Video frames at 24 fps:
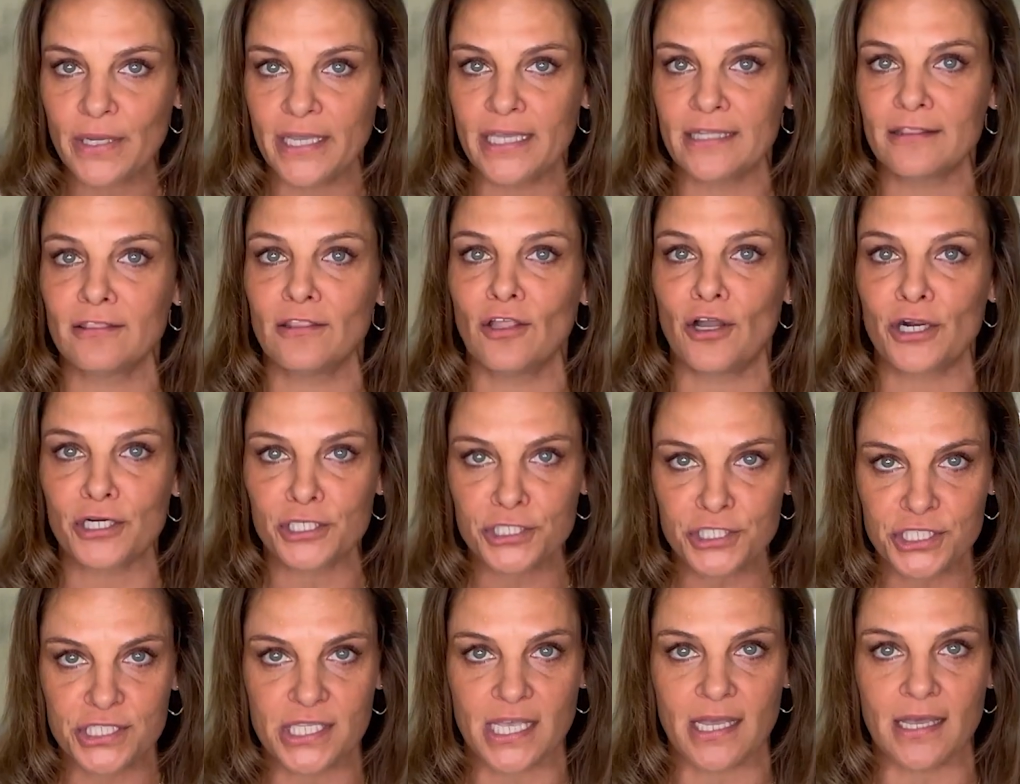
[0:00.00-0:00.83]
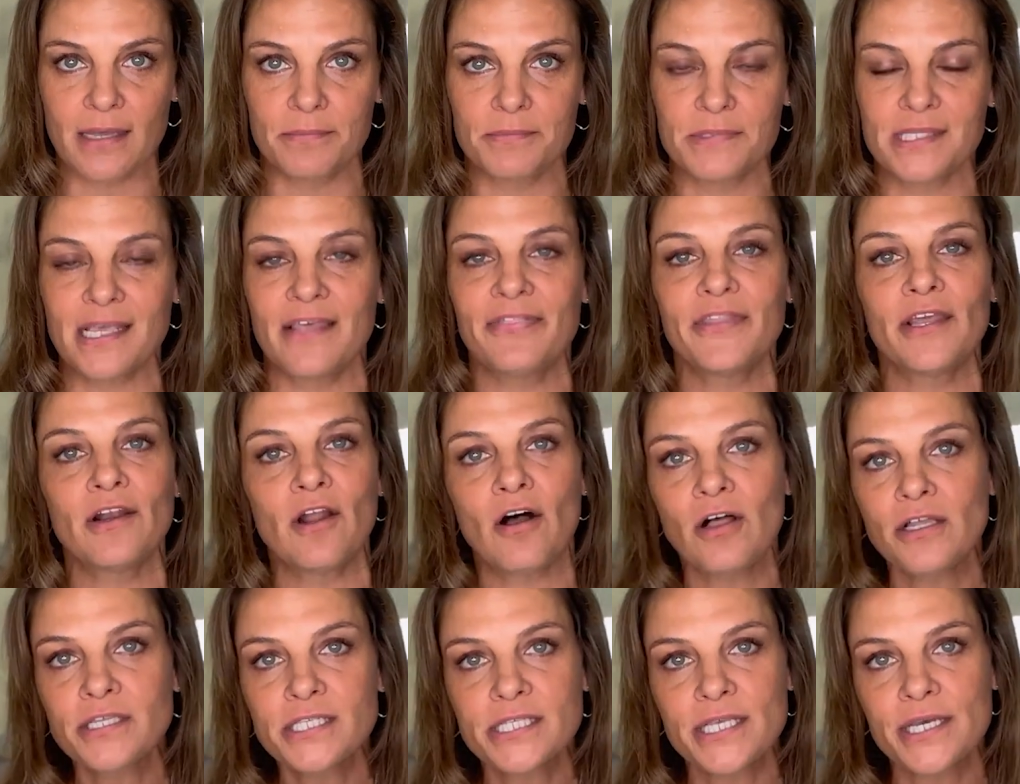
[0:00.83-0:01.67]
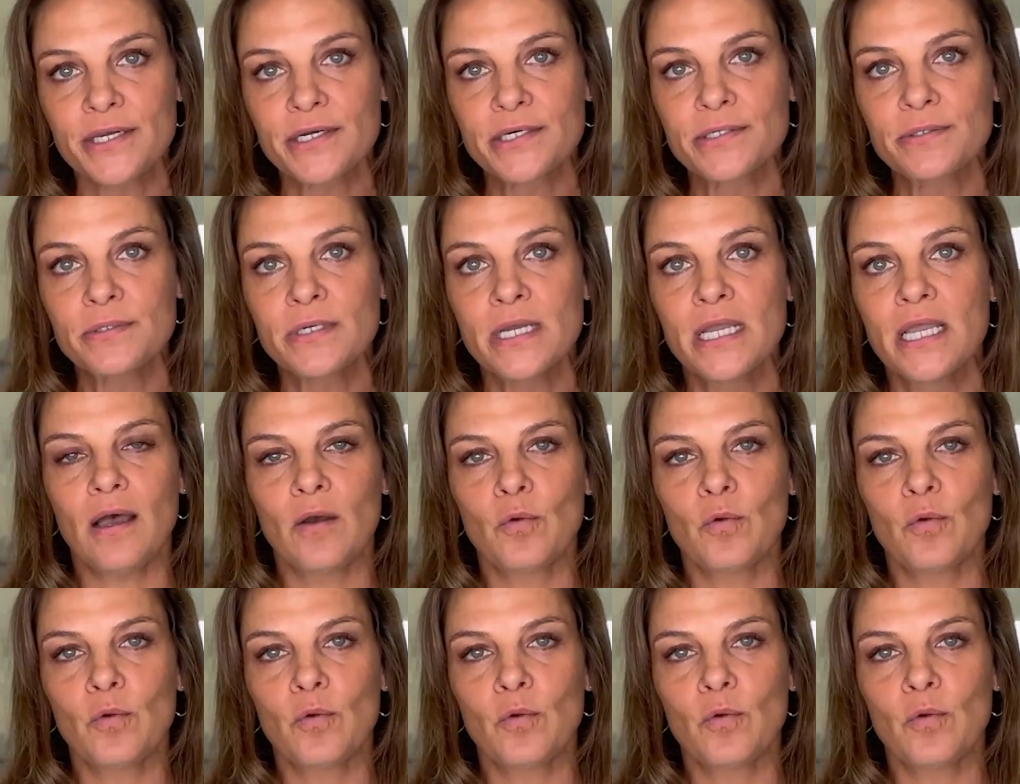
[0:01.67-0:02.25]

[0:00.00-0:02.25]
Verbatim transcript: in large sums and then also